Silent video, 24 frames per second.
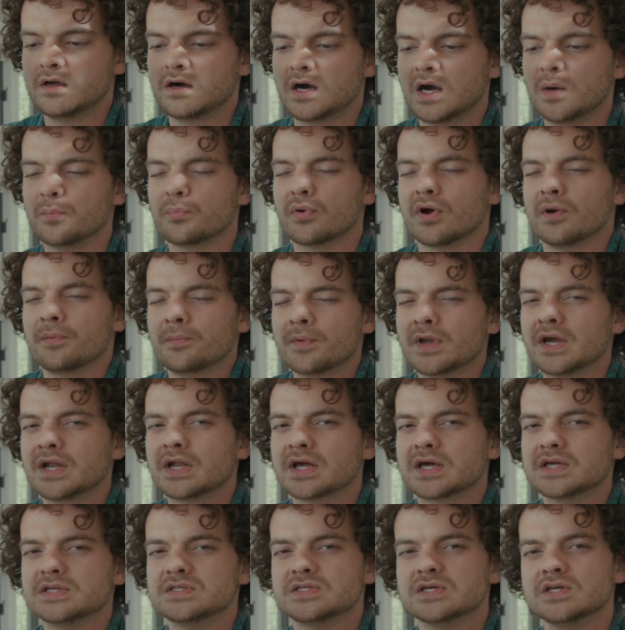I'm probably going
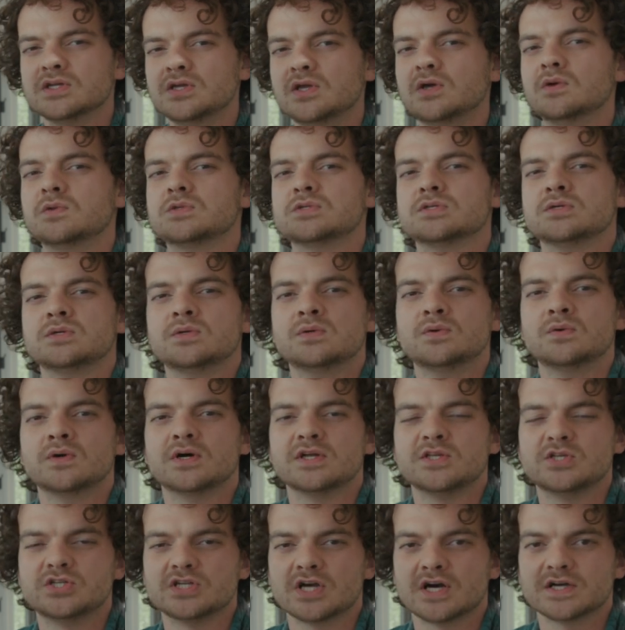to continue to
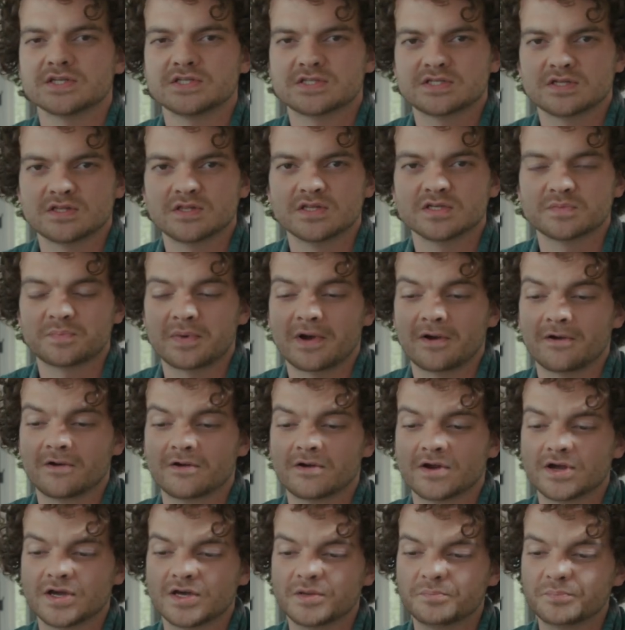adjust this power
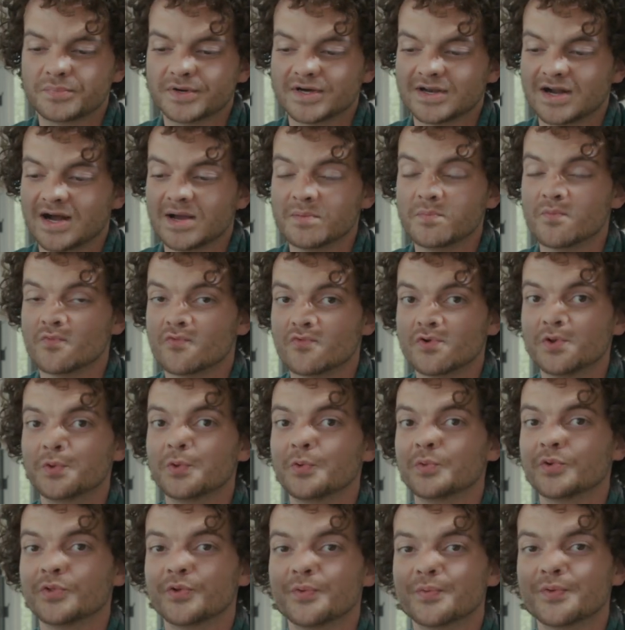grade, but I'm
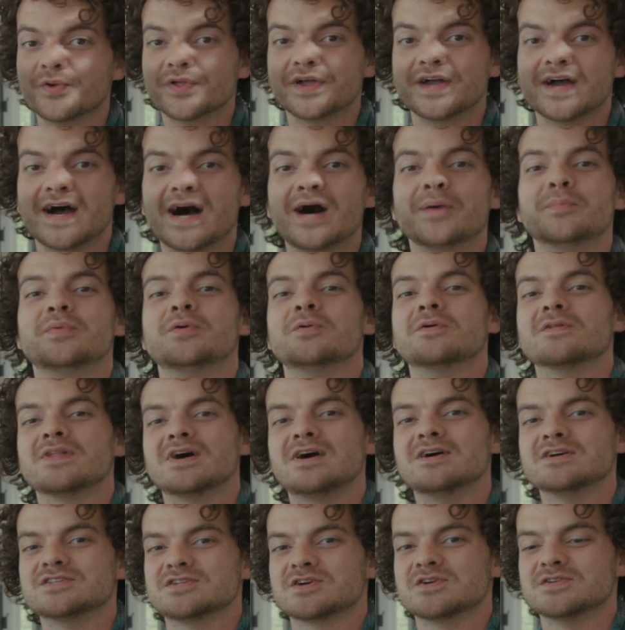really, really, really happy with
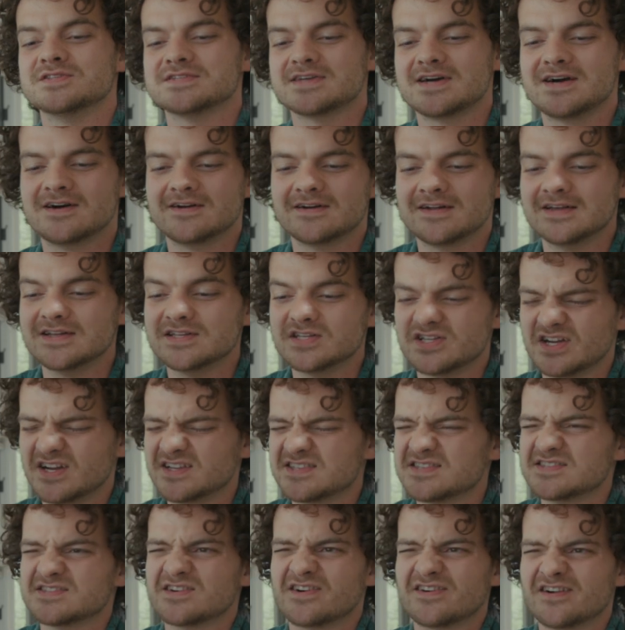how it turns out. And
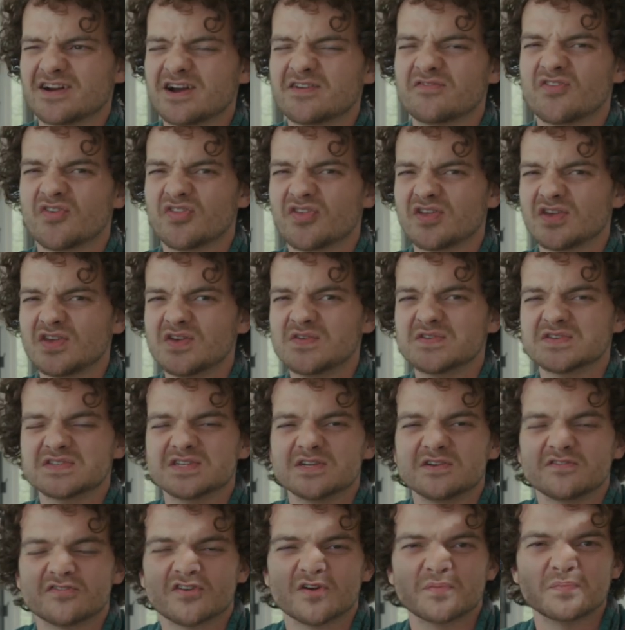chances are everything you
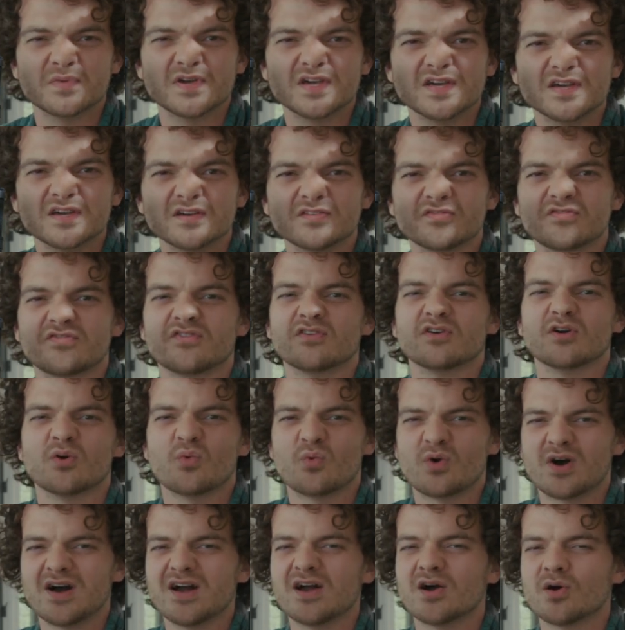see from me for a
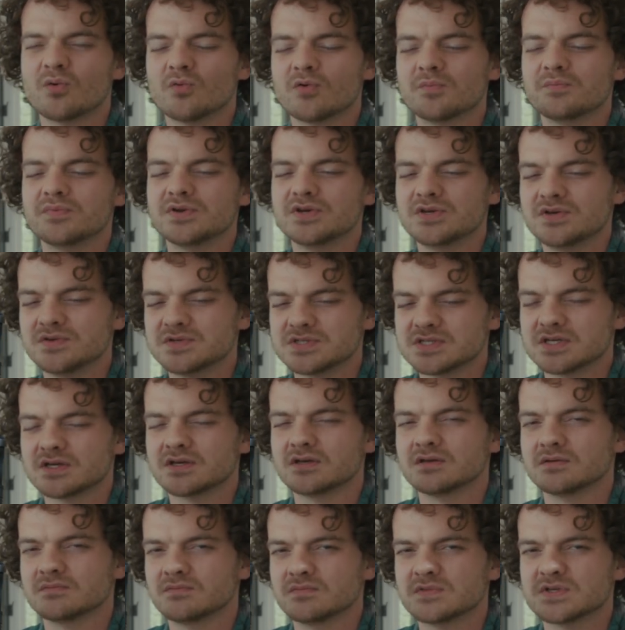while will be
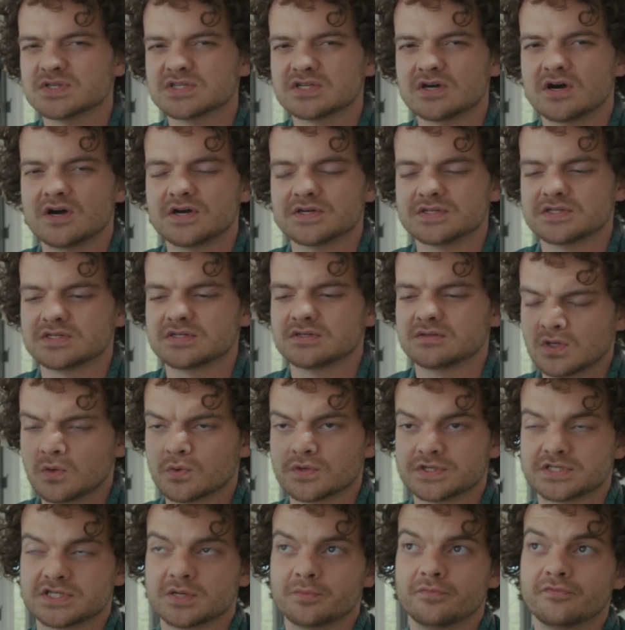using the sauce
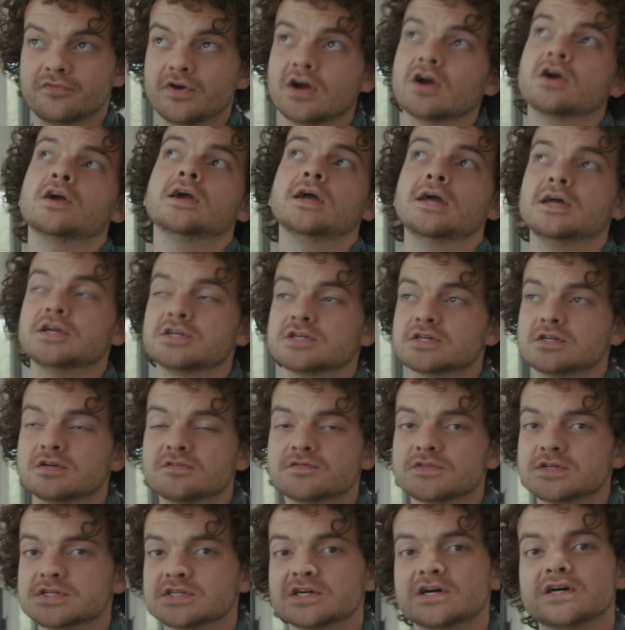or some variation
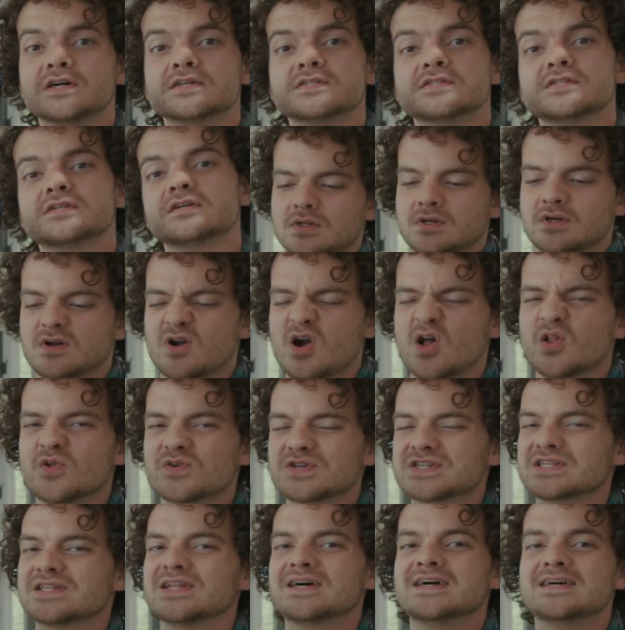of the sauce.
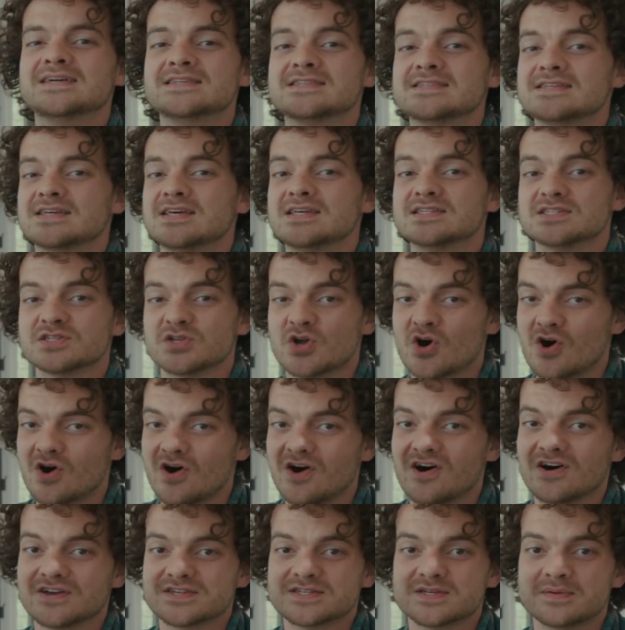Color Slice is an
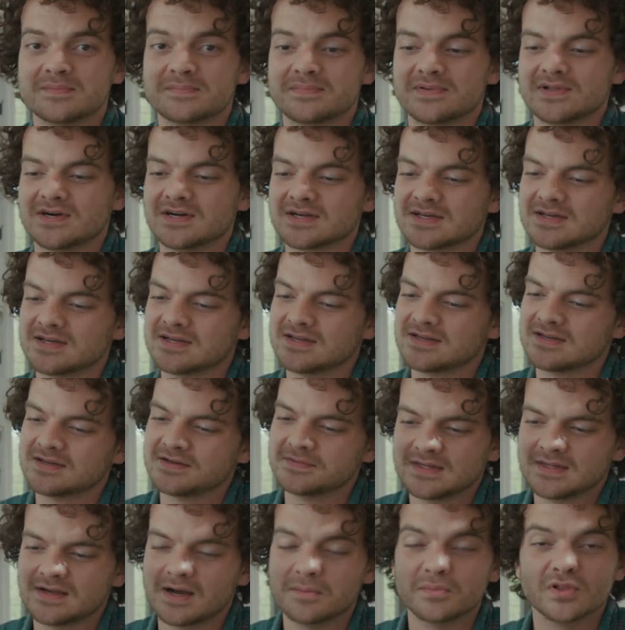awesome plugin.
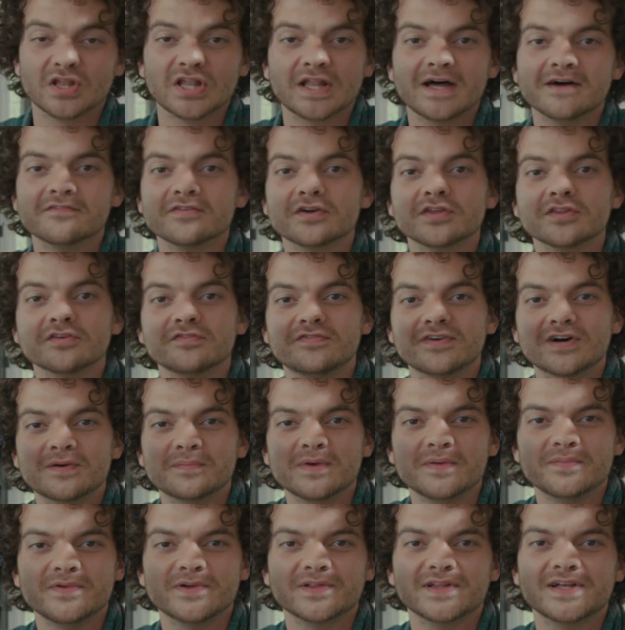I'm loving the
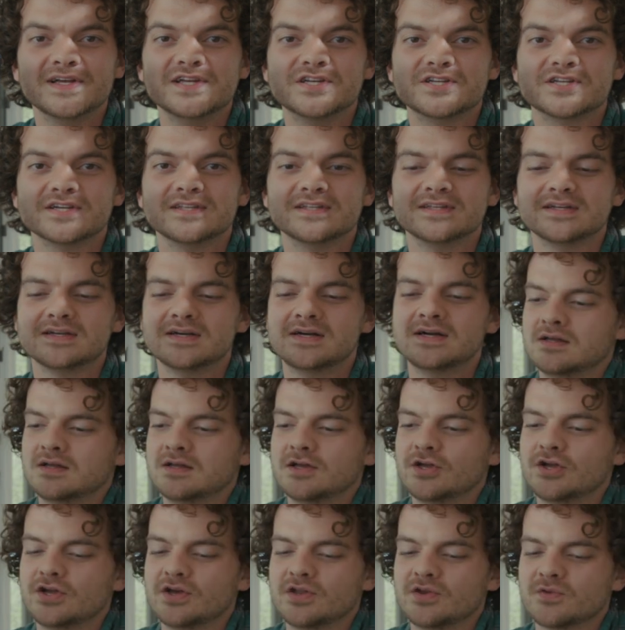film emulation.
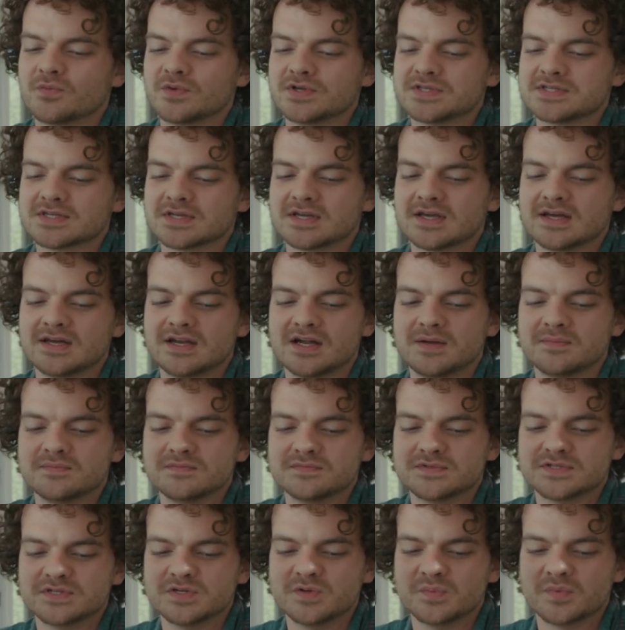And once again,
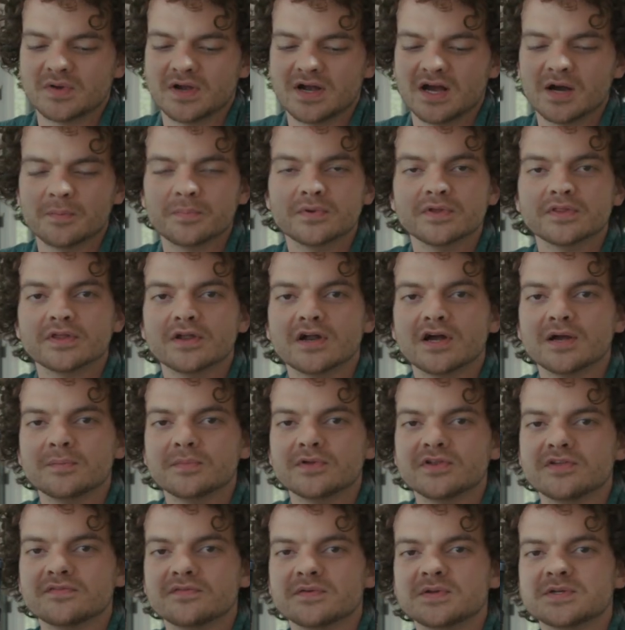I'm super happy that
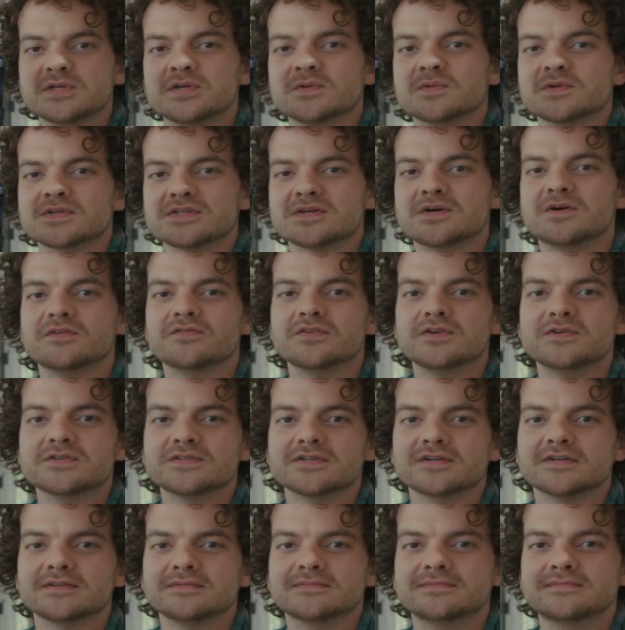I'm a DaVinci Resolve
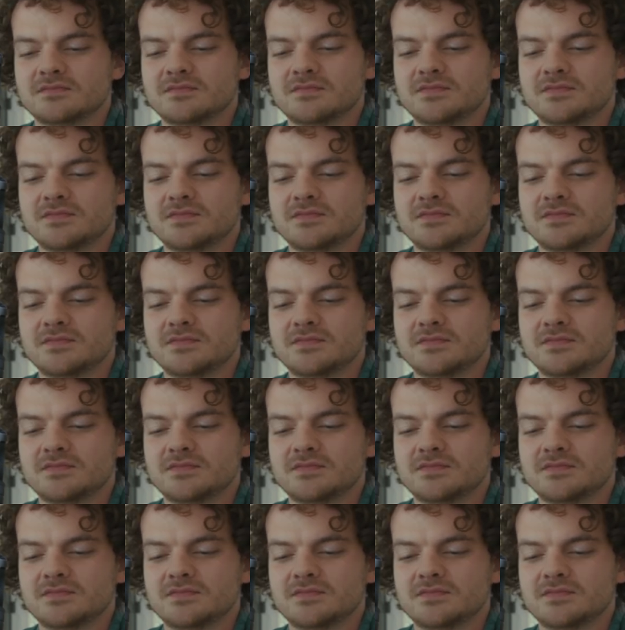user.